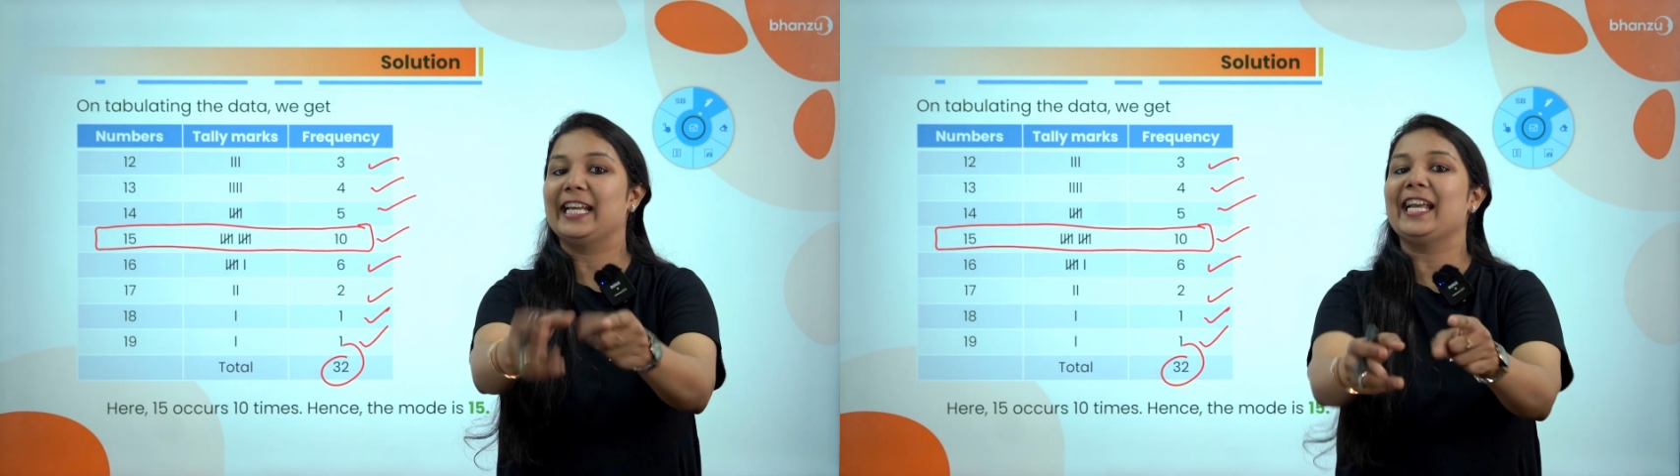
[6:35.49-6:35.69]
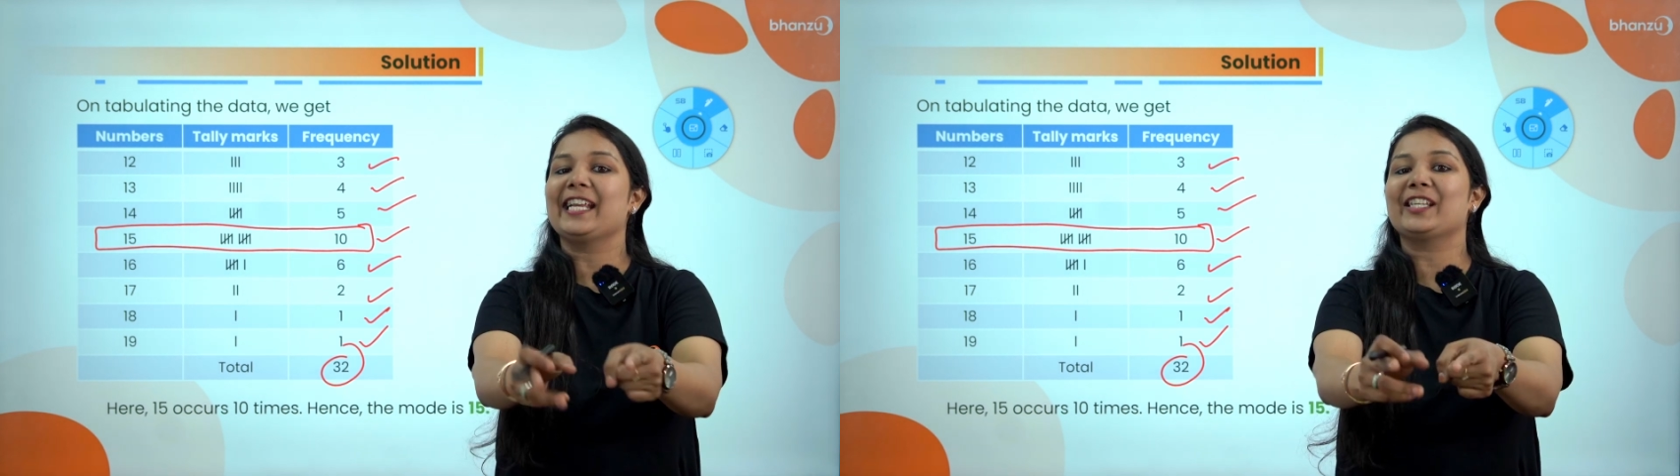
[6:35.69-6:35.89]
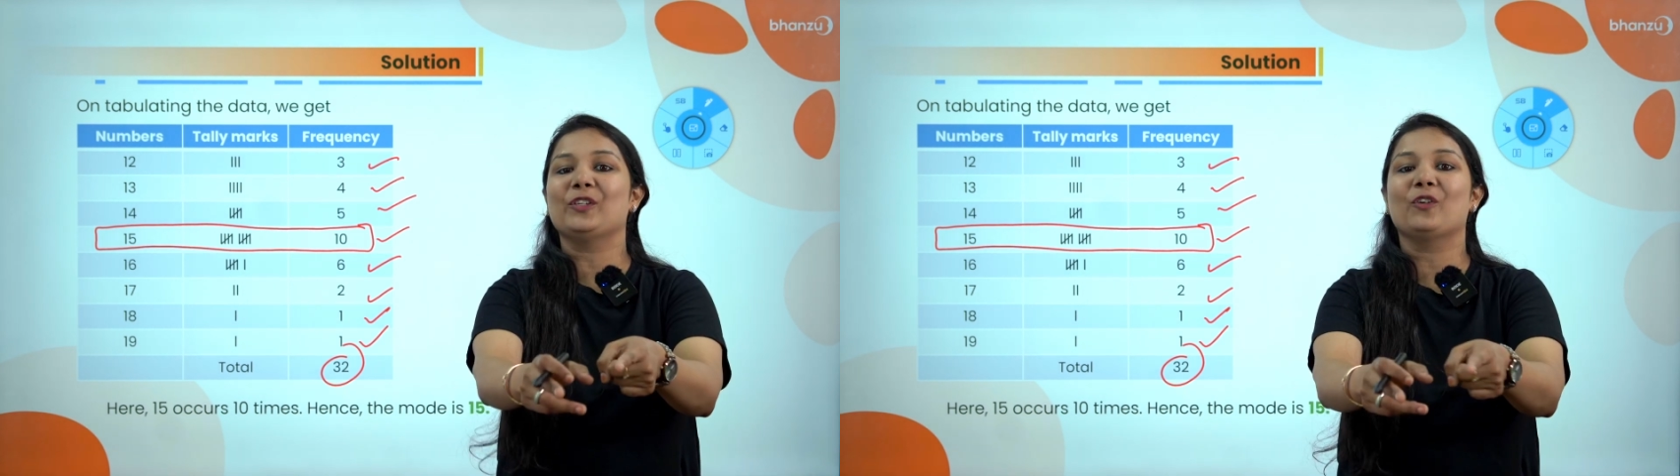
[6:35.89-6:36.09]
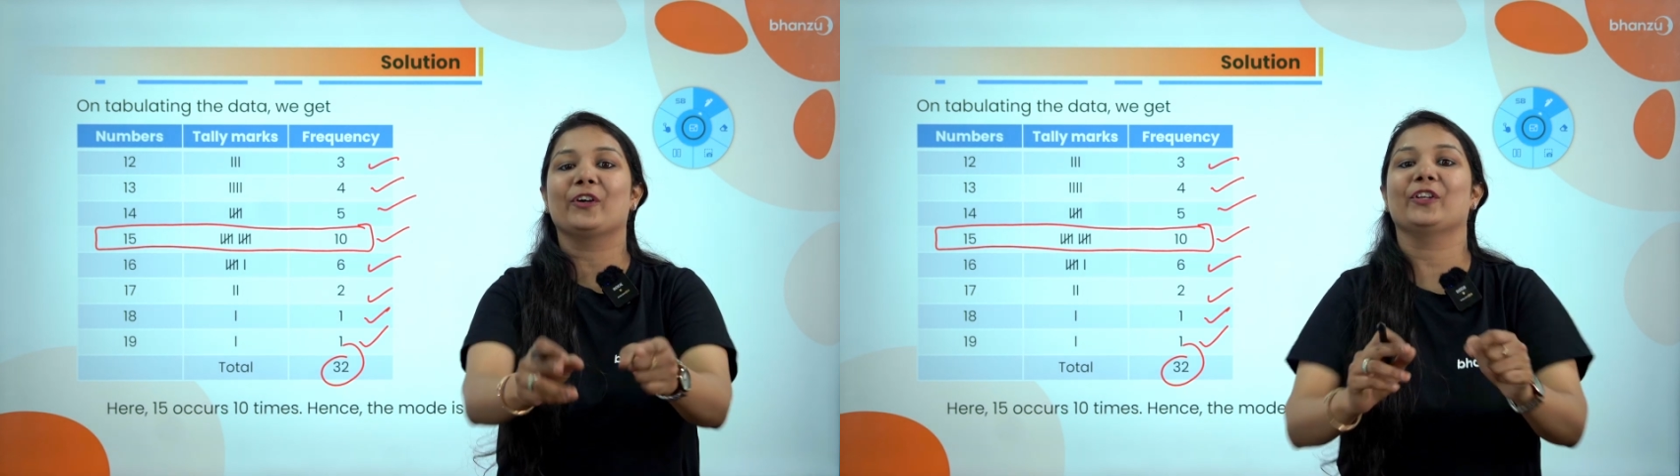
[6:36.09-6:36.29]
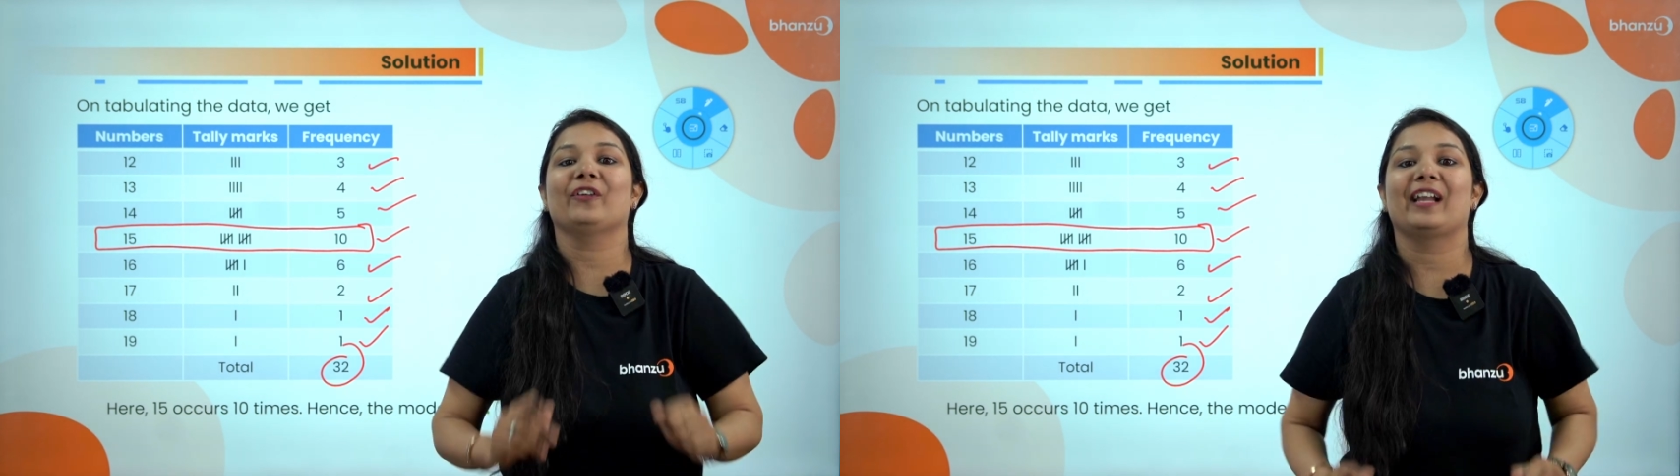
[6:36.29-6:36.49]
yes, you
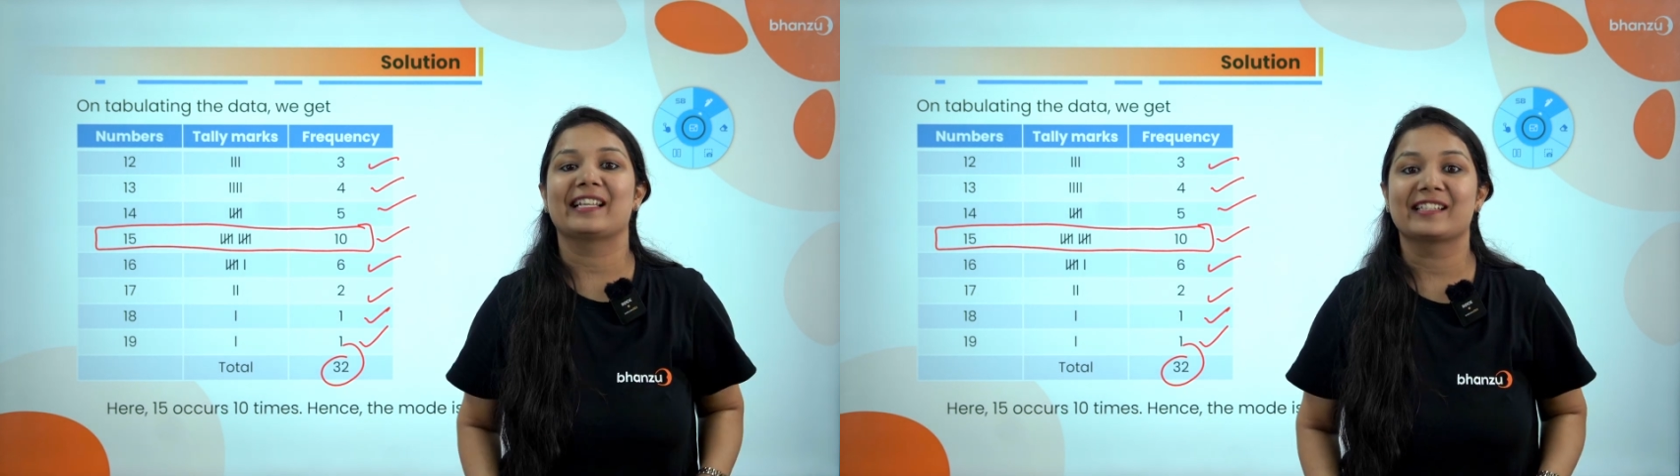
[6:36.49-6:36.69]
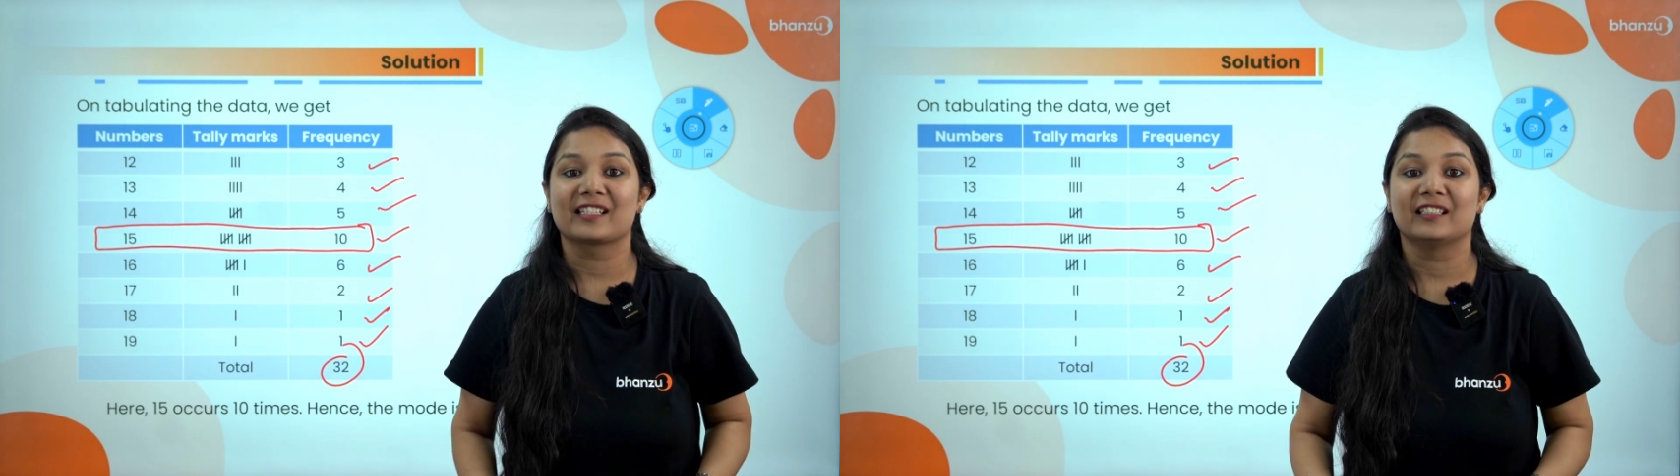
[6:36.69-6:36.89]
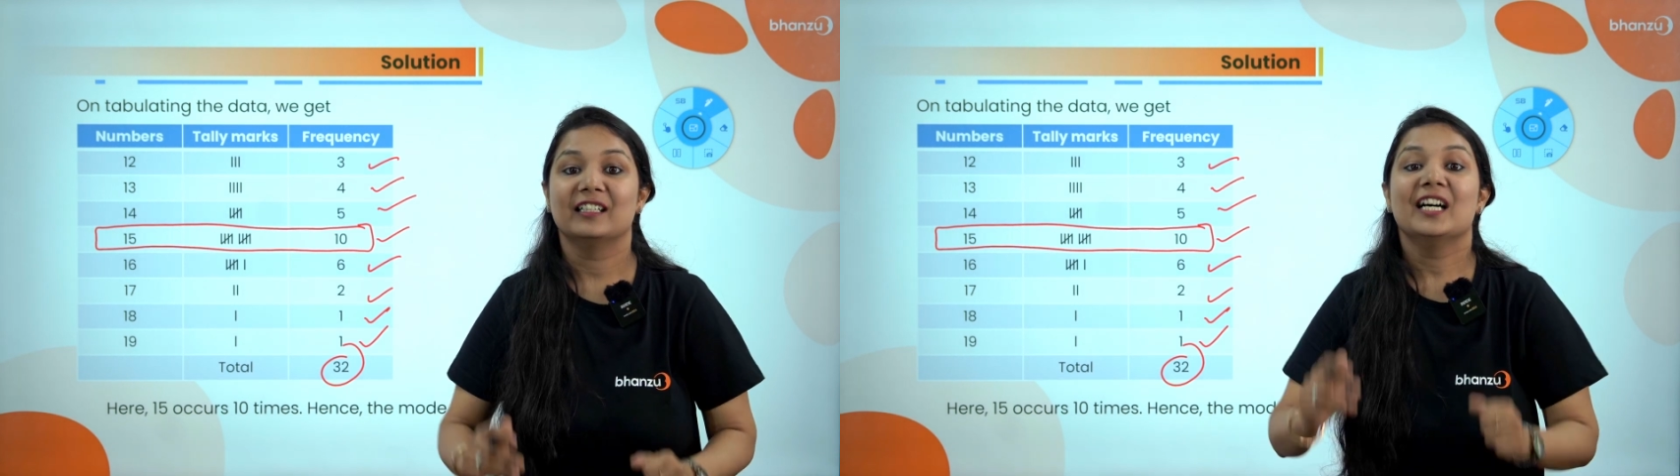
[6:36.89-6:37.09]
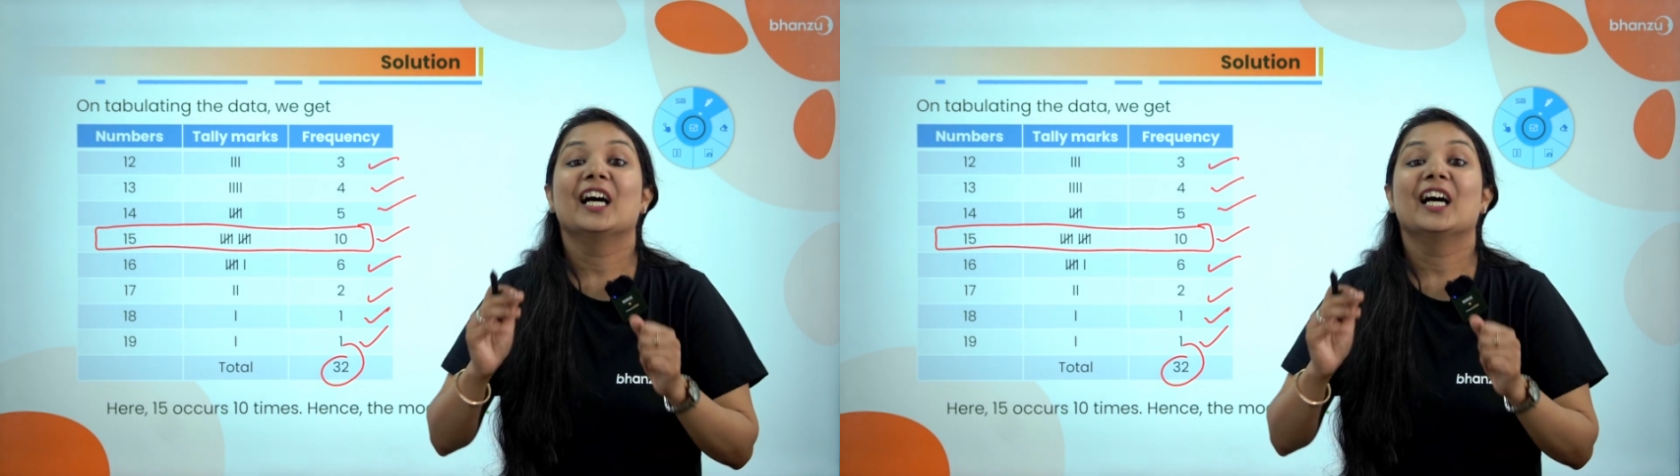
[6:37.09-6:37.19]
got your answer.